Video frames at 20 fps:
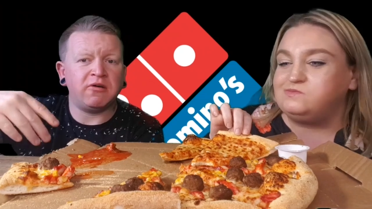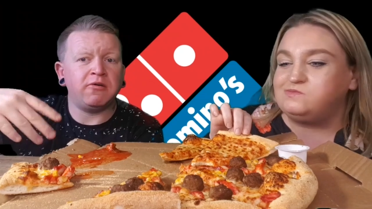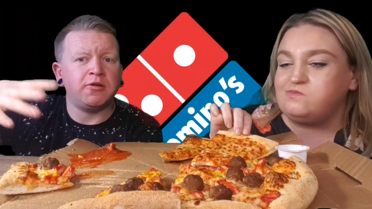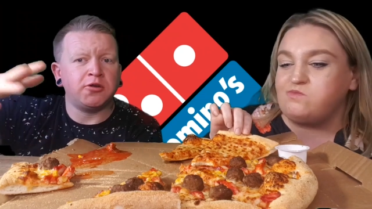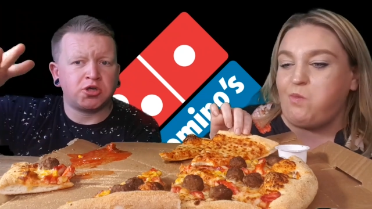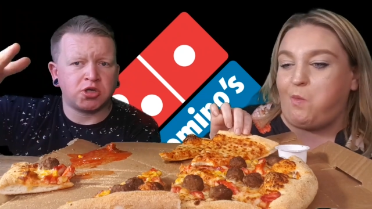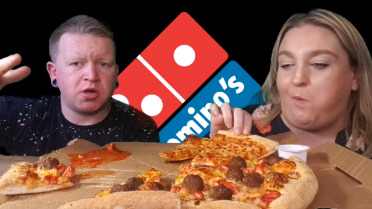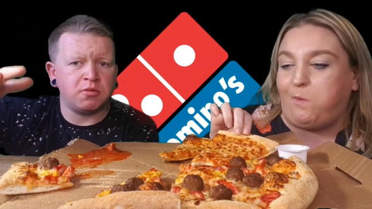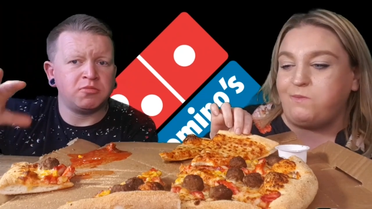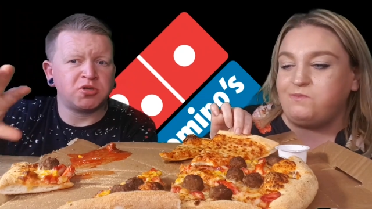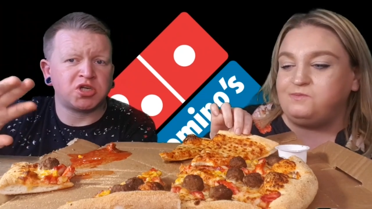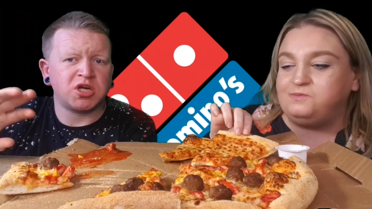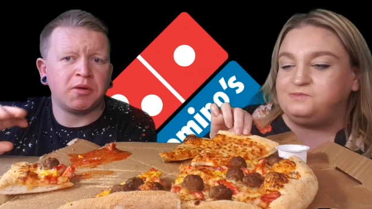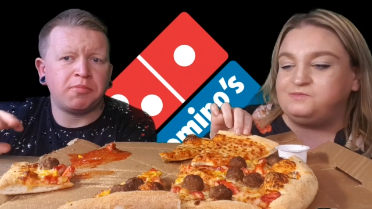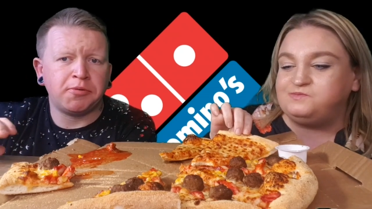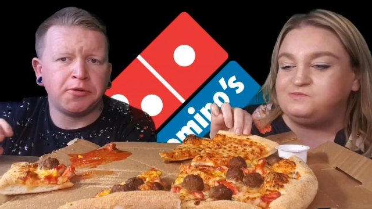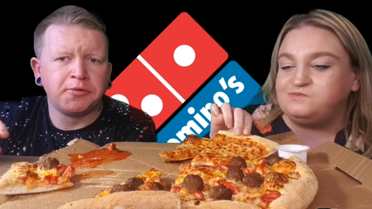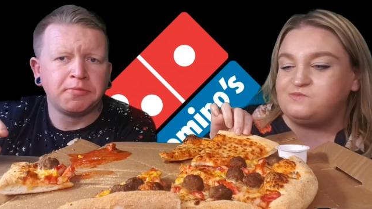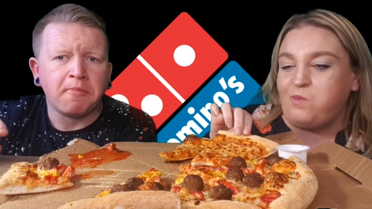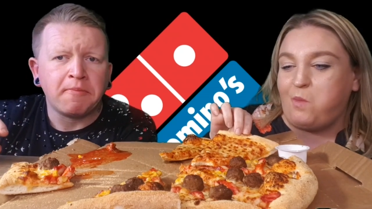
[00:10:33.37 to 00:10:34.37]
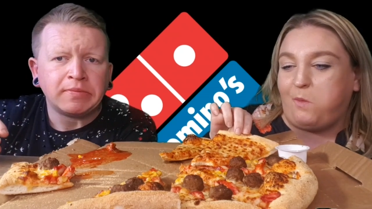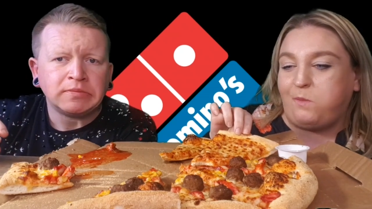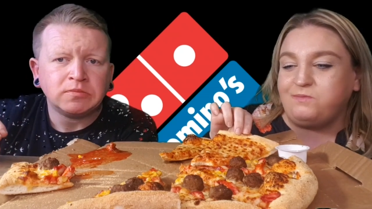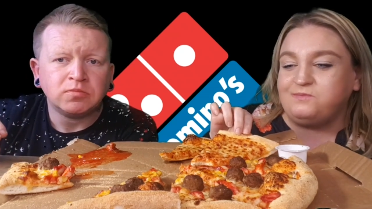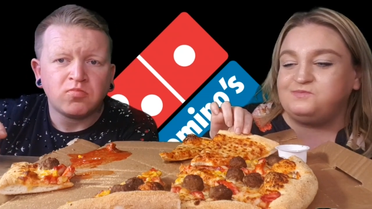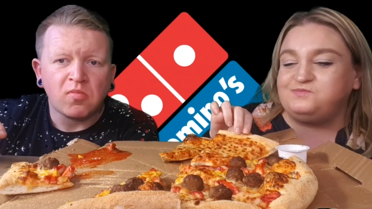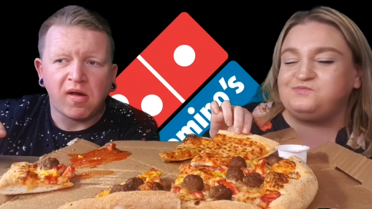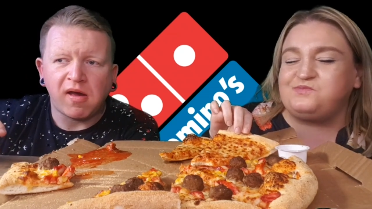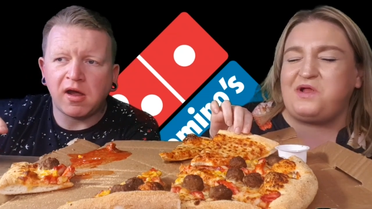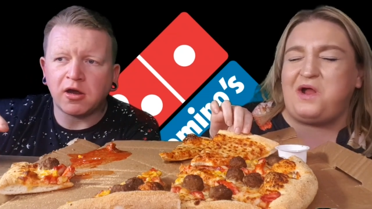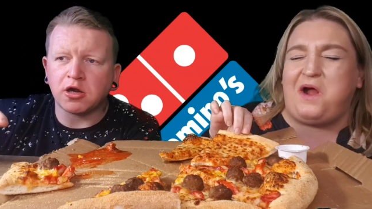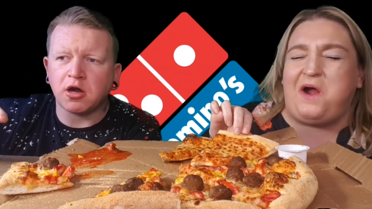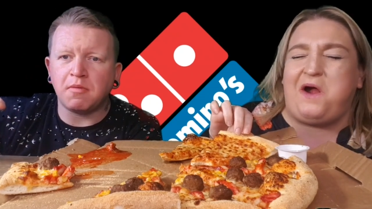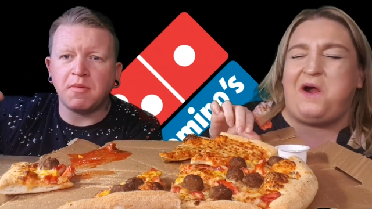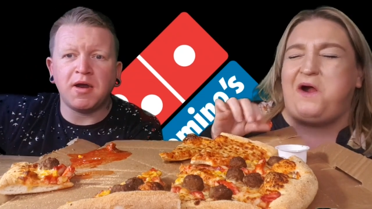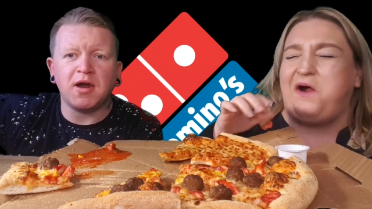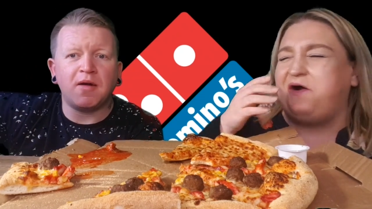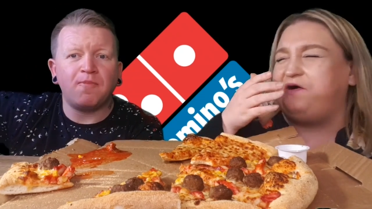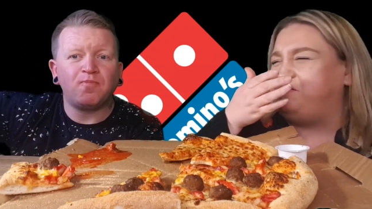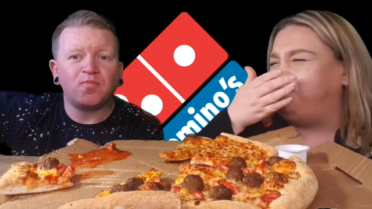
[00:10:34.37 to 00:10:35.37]
Speaker 1: Terry the German Shepherd.
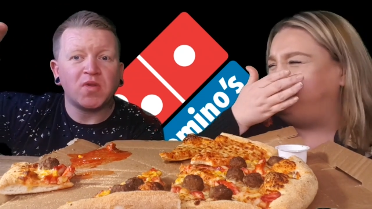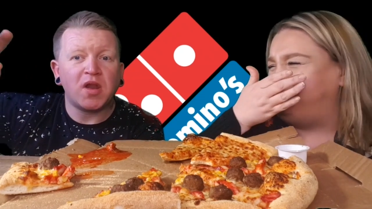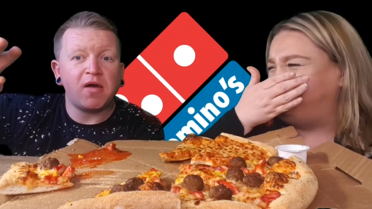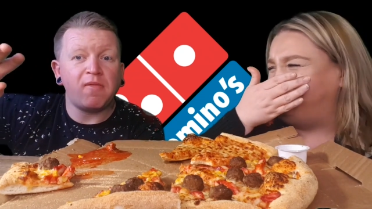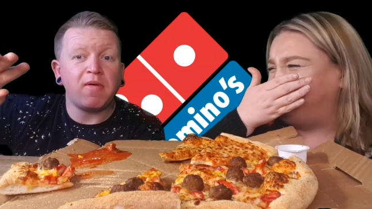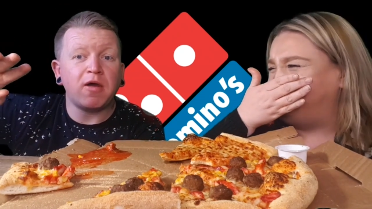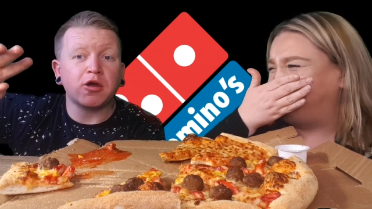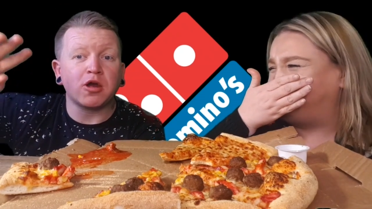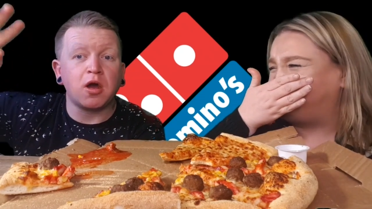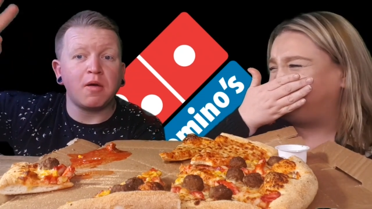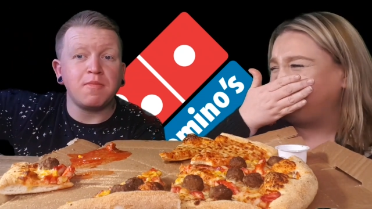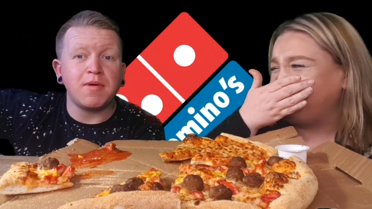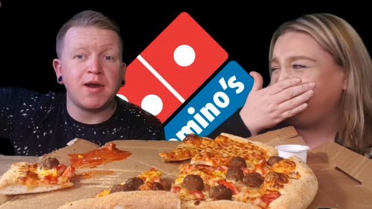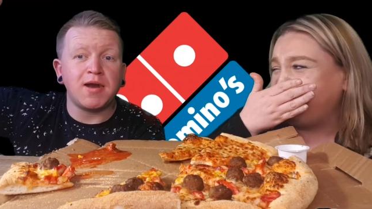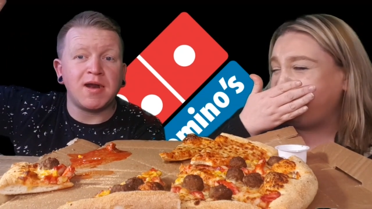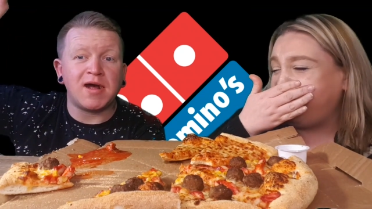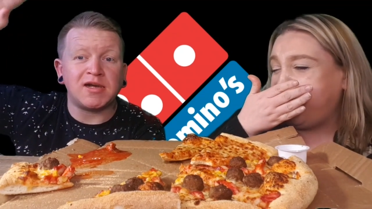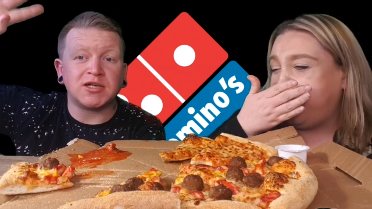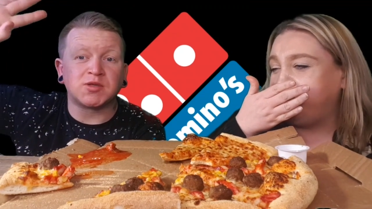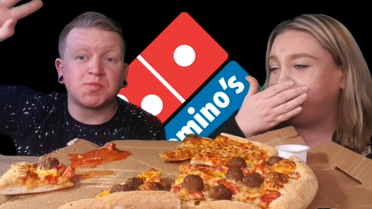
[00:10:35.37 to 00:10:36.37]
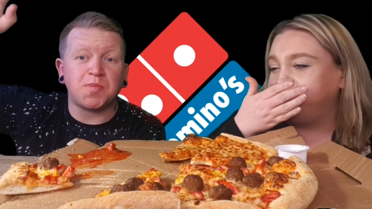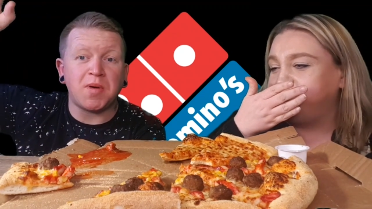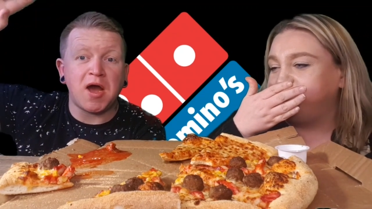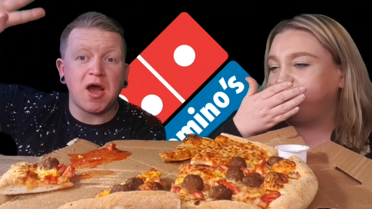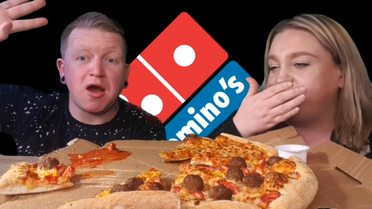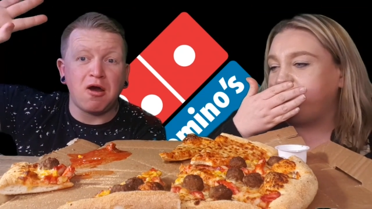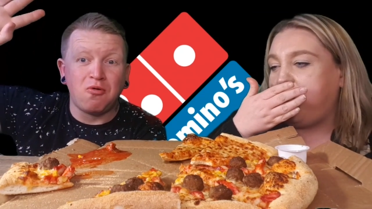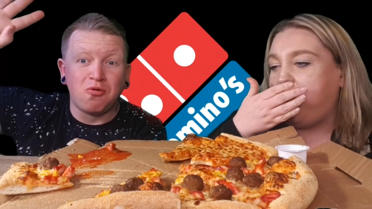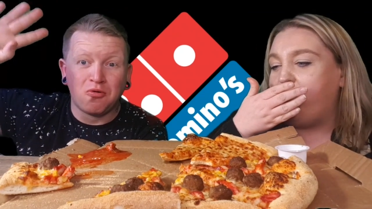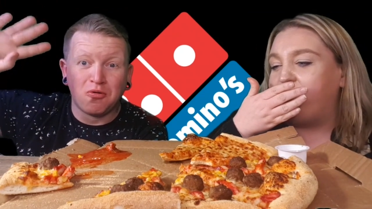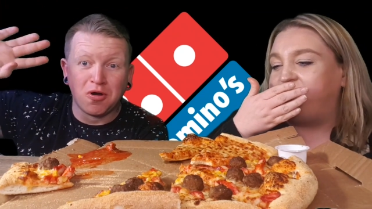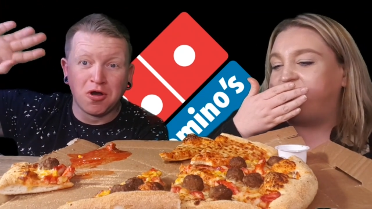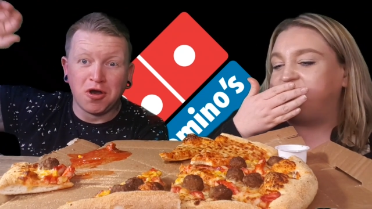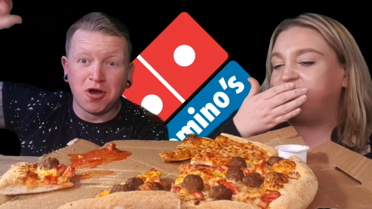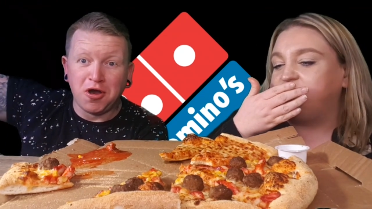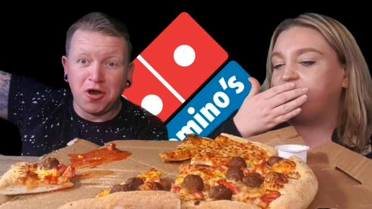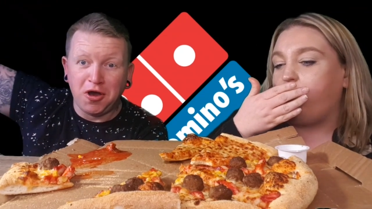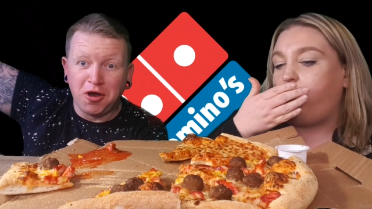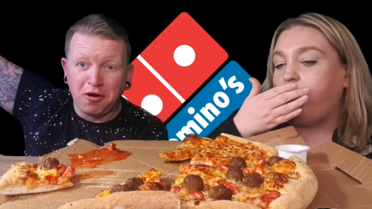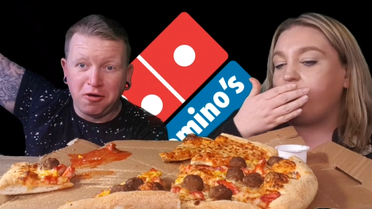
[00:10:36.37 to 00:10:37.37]
I got me an Asbro.
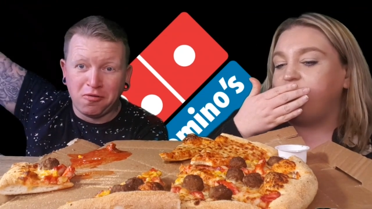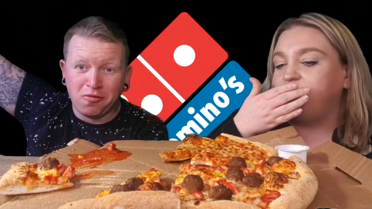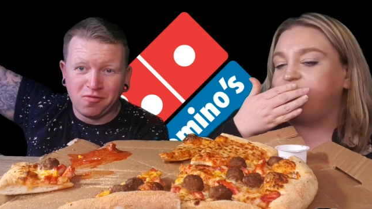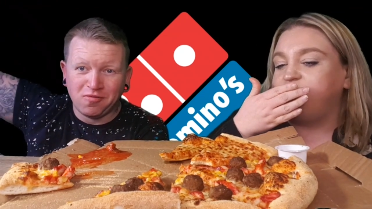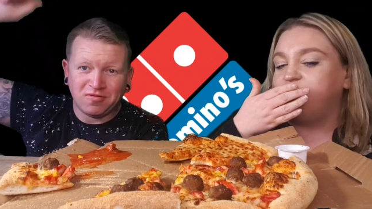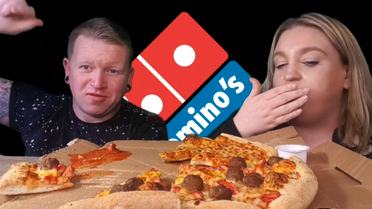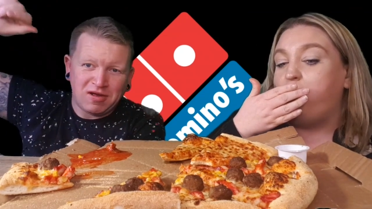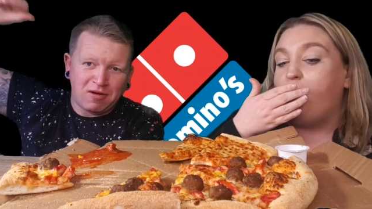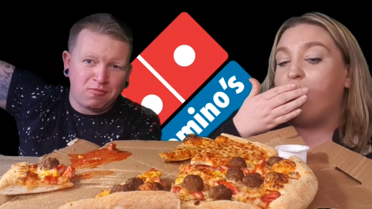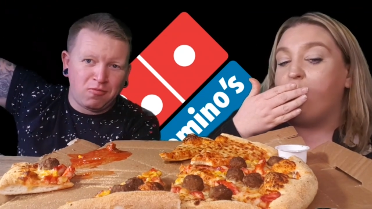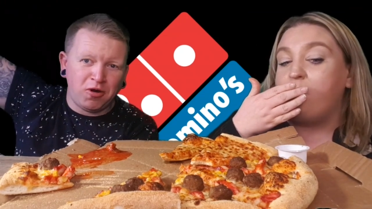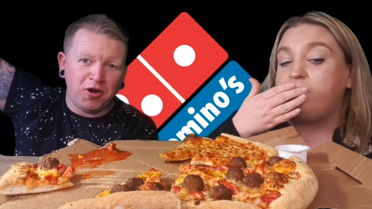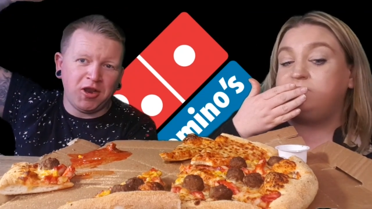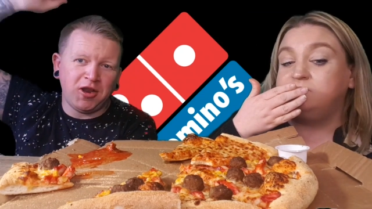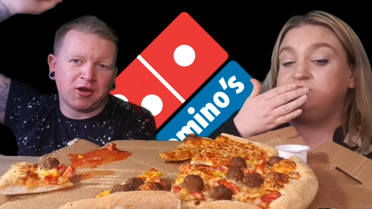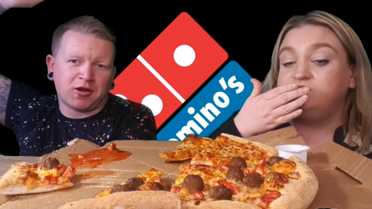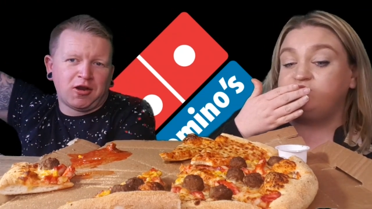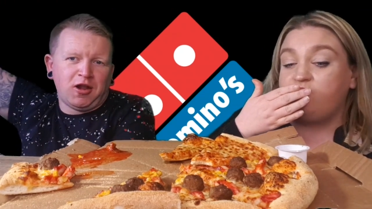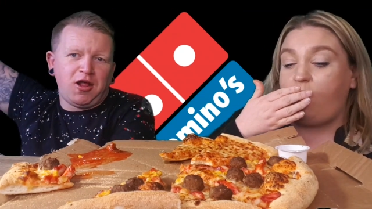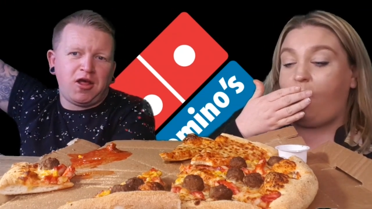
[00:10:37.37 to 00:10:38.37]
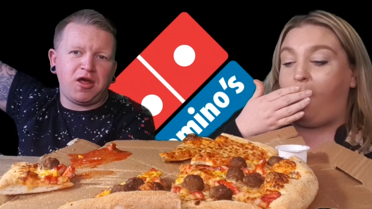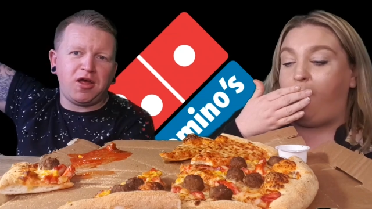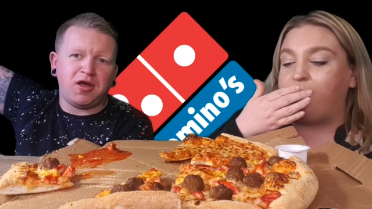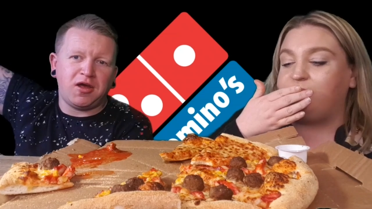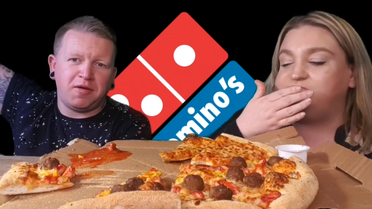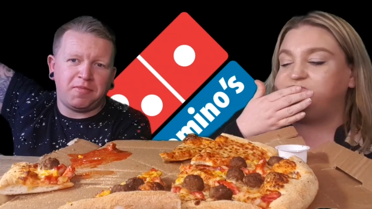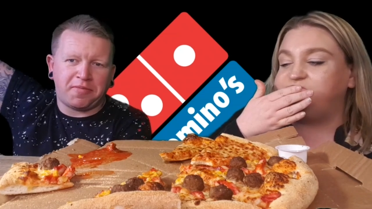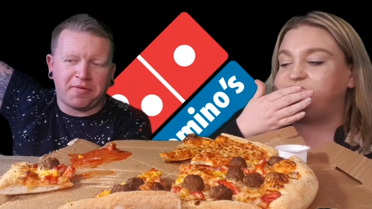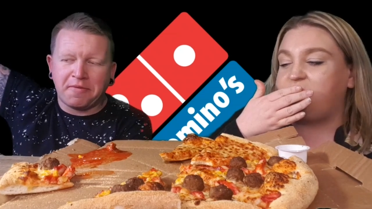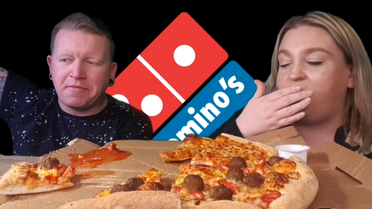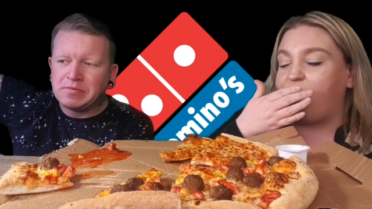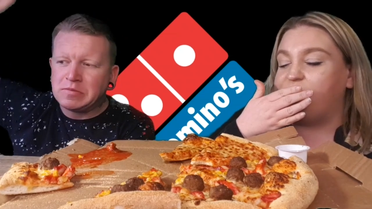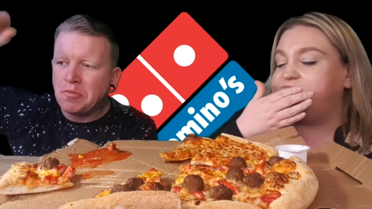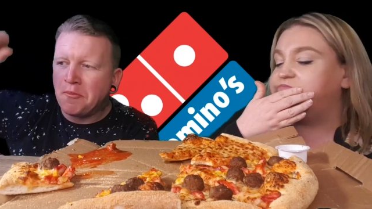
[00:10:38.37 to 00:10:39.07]
Woohoo! I'm one of the club.